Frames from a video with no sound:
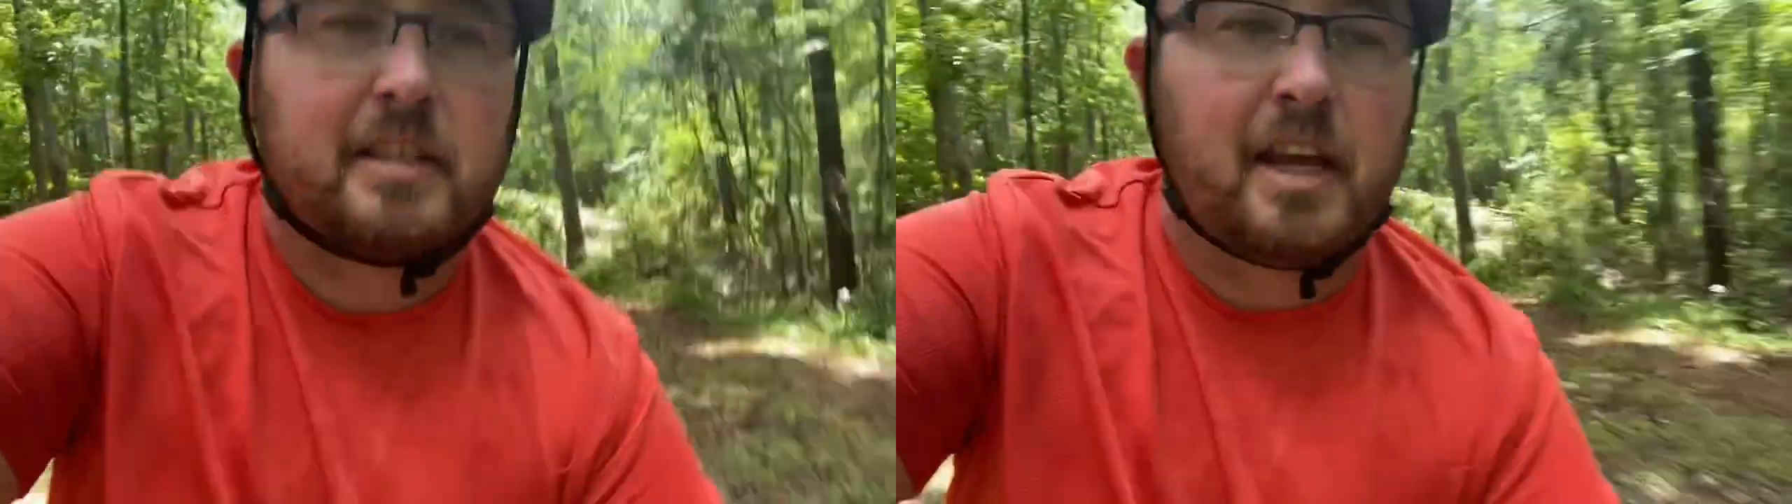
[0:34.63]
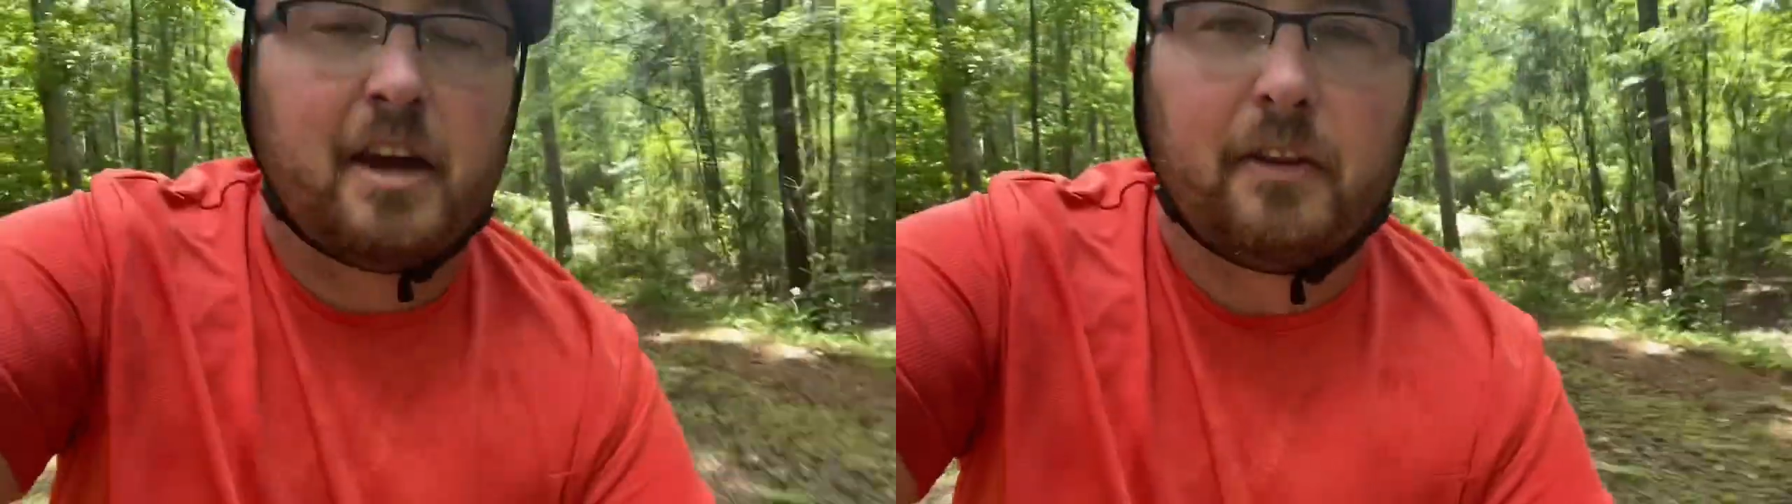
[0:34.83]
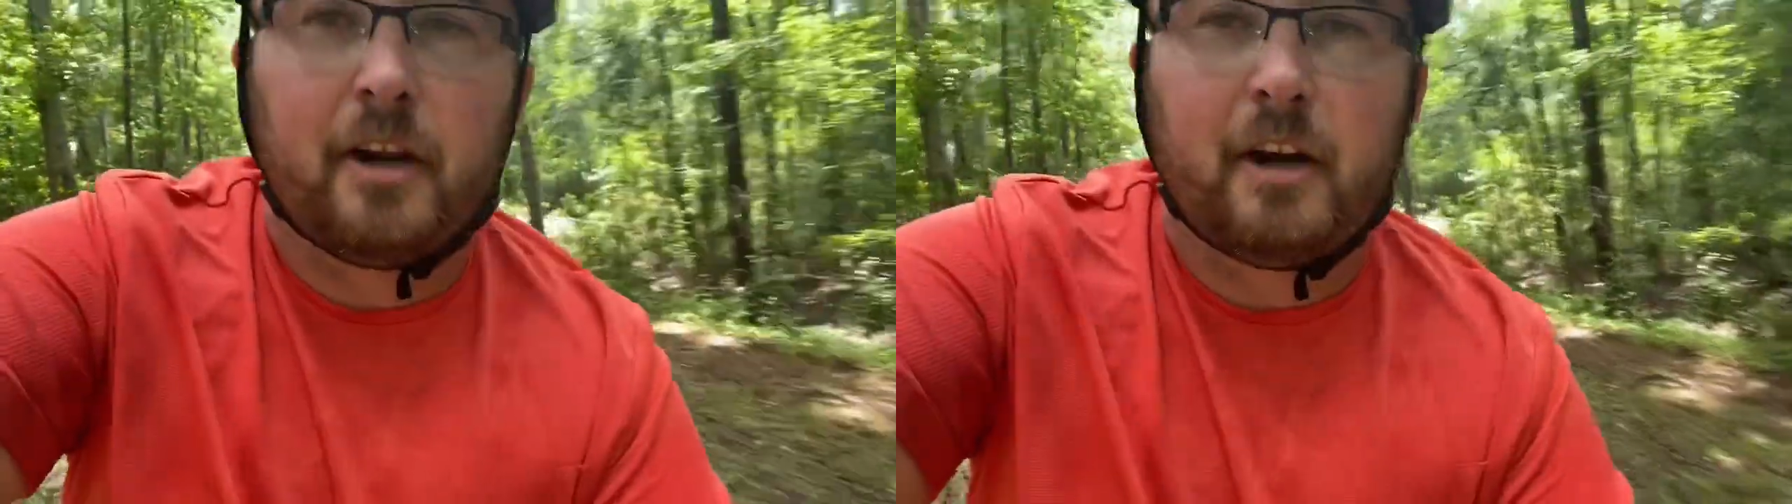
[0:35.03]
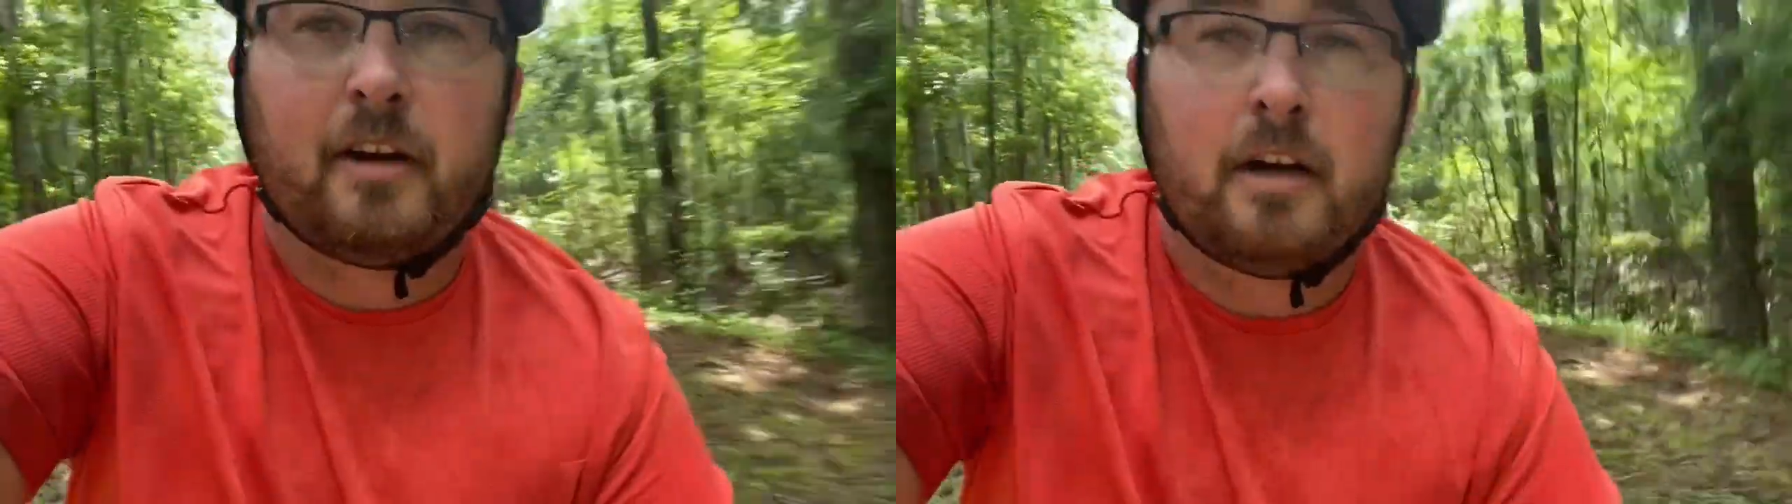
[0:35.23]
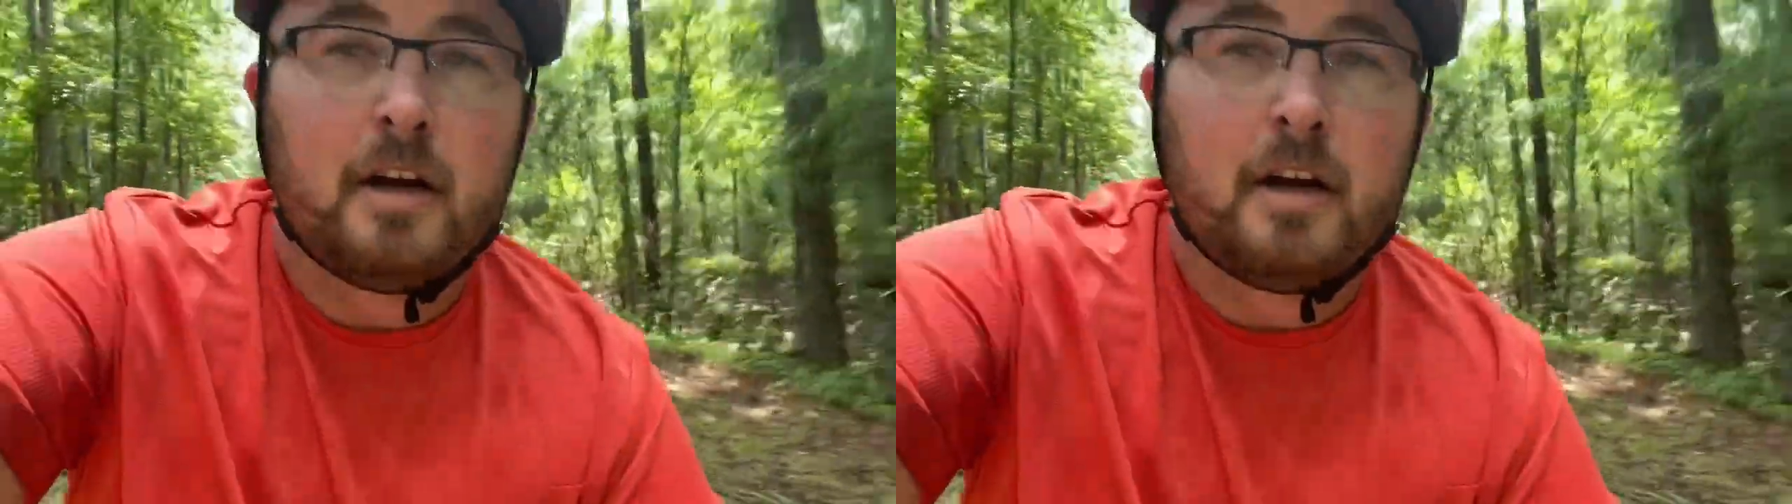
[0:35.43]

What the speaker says: sound there.